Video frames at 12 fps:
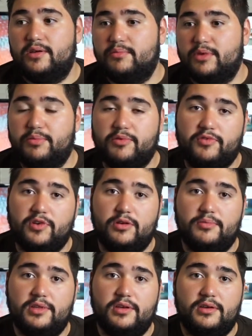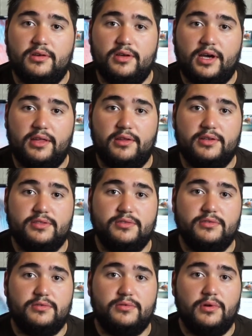Me preferably, I like
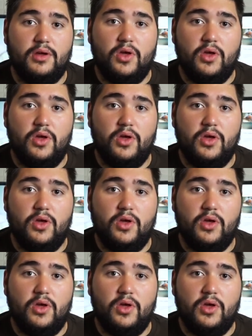to